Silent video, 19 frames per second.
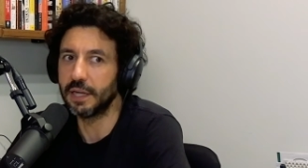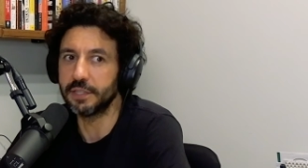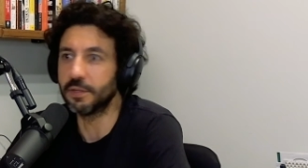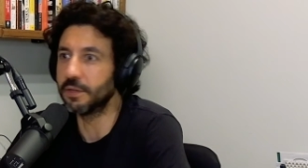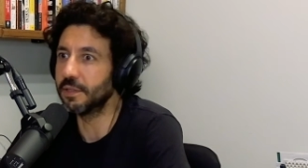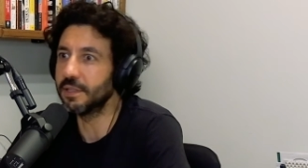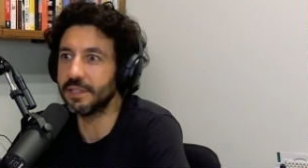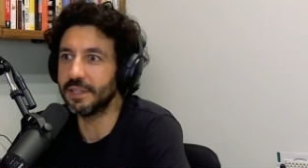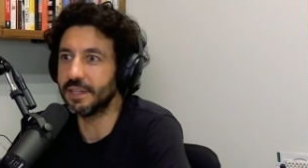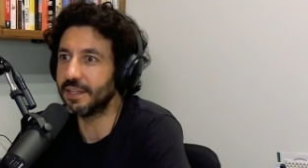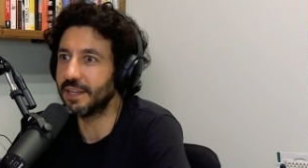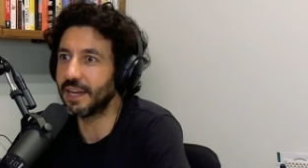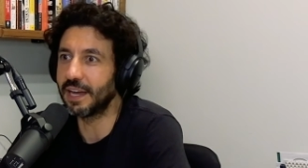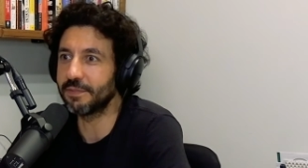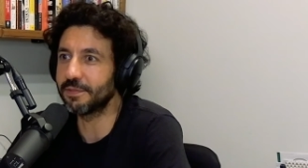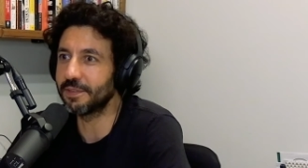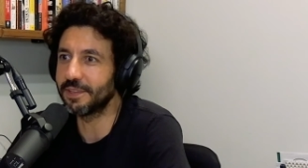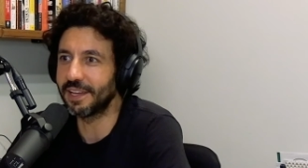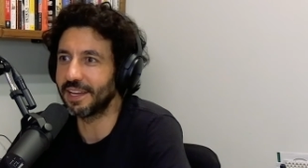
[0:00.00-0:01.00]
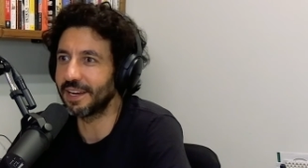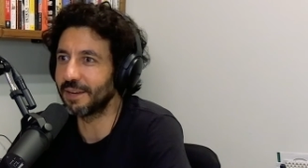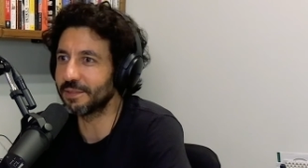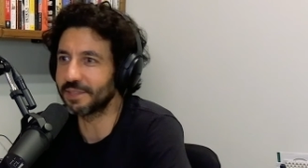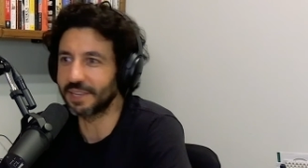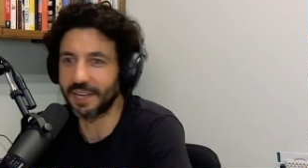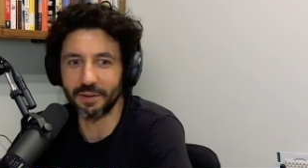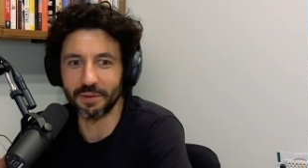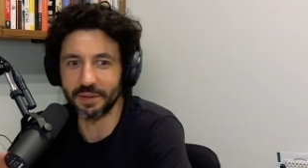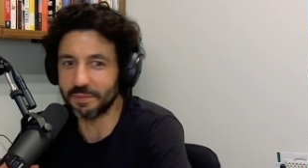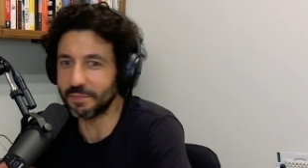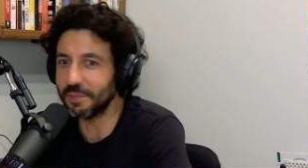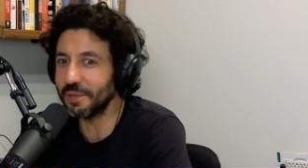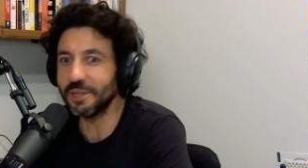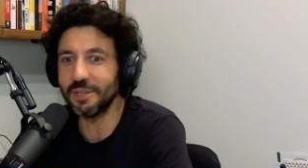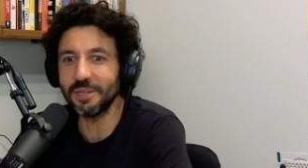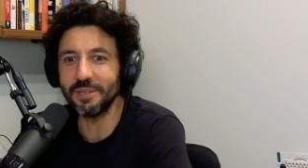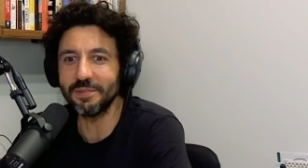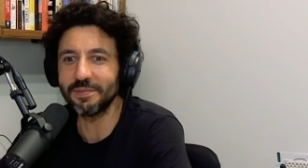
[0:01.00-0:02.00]
I totally did. After that, I was like, I want to
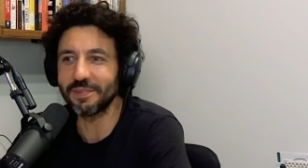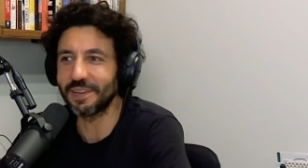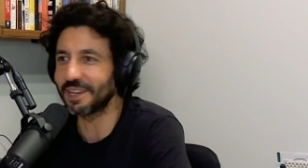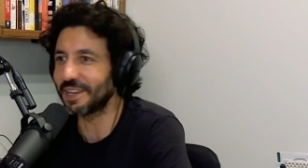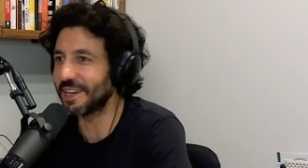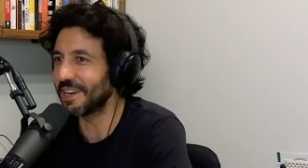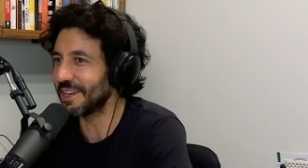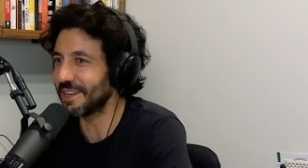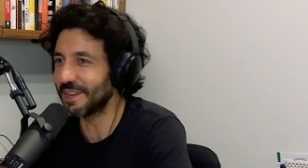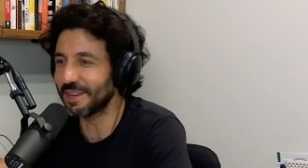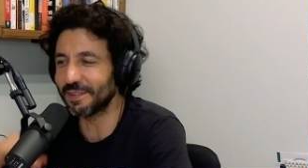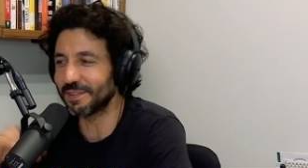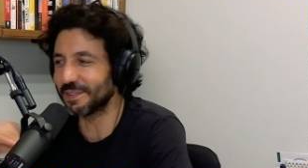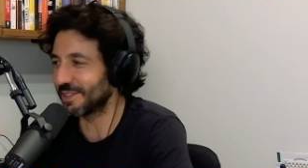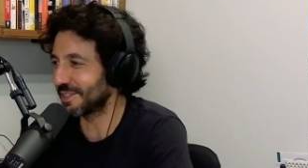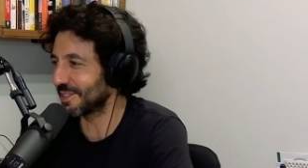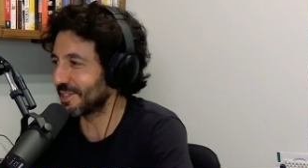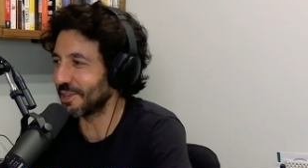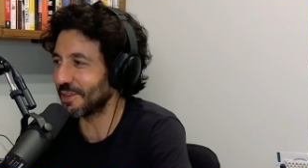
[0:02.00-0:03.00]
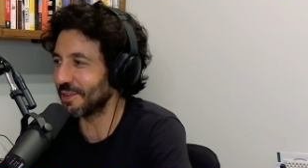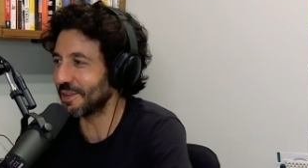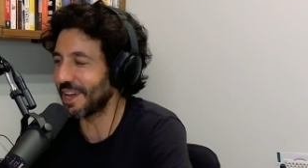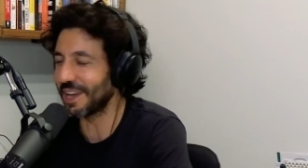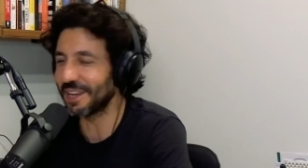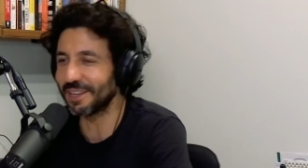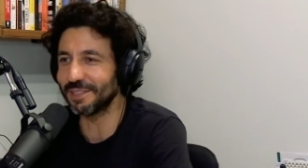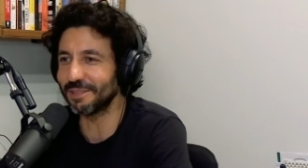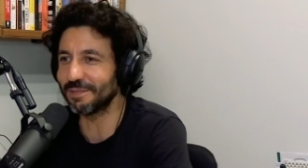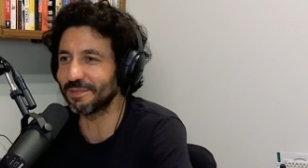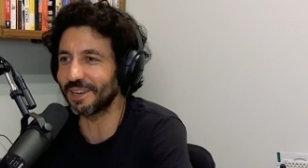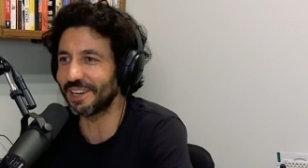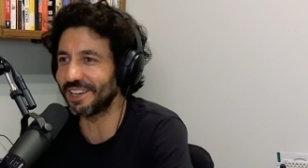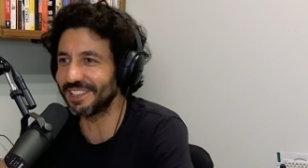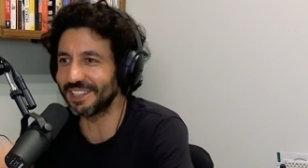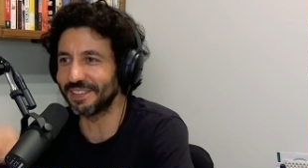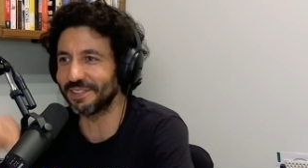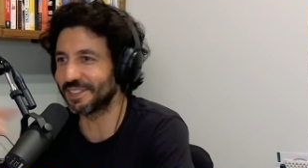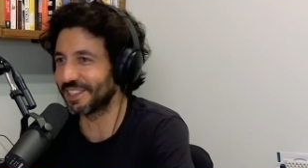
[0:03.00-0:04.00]
move. I got I was so
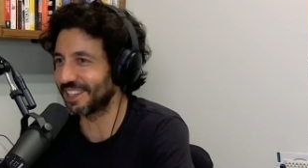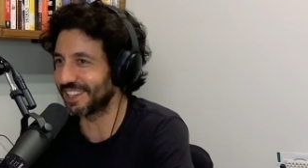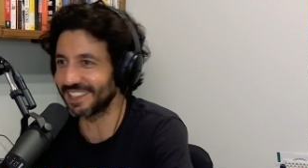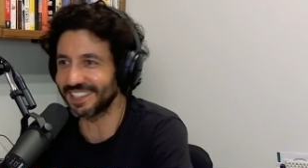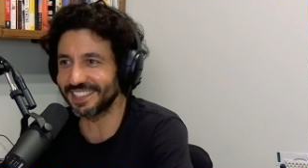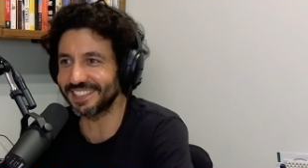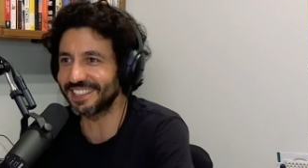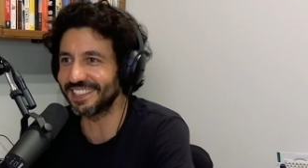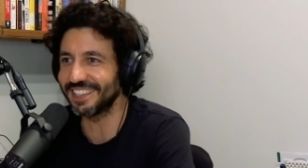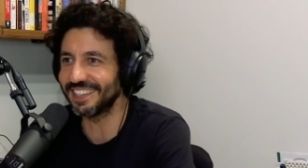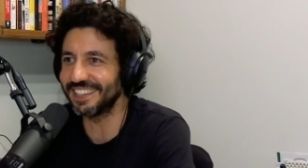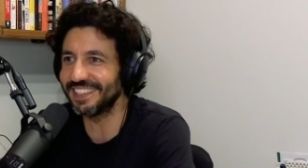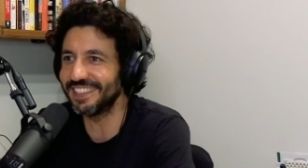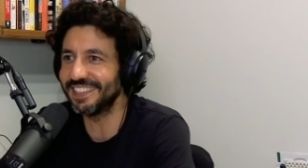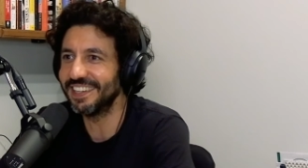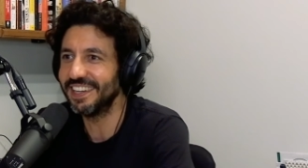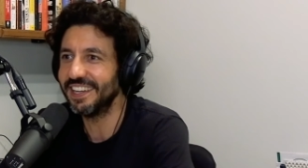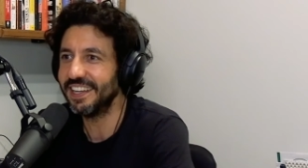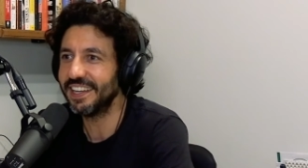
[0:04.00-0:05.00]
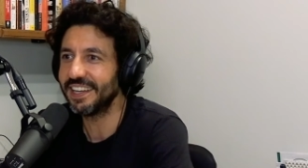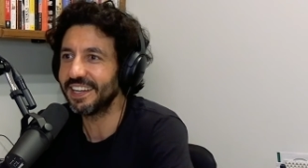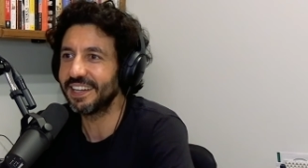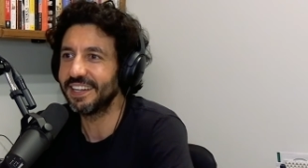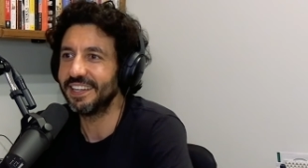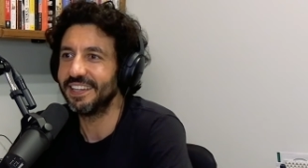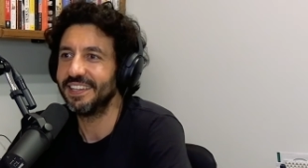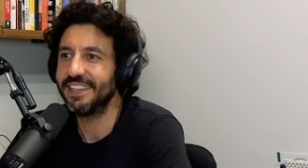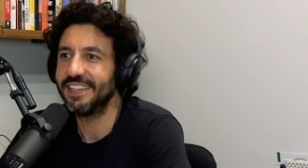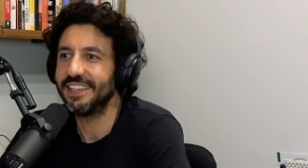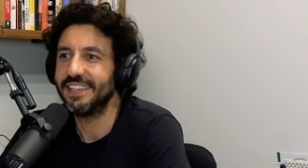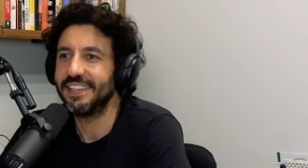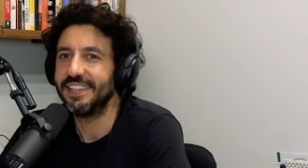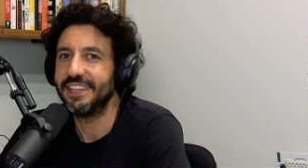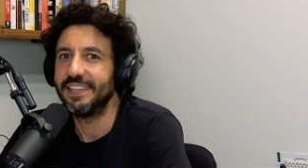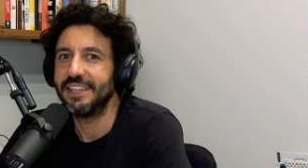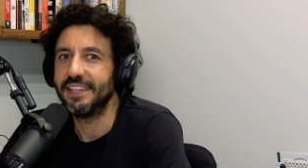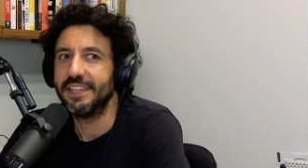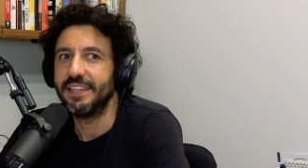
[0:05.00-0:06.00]
anglophile. I was like, let's go. What made you come to
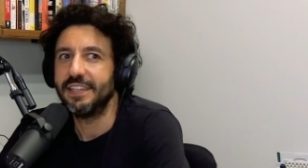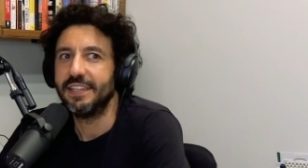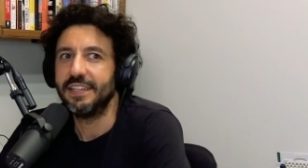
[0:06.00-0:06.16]
America?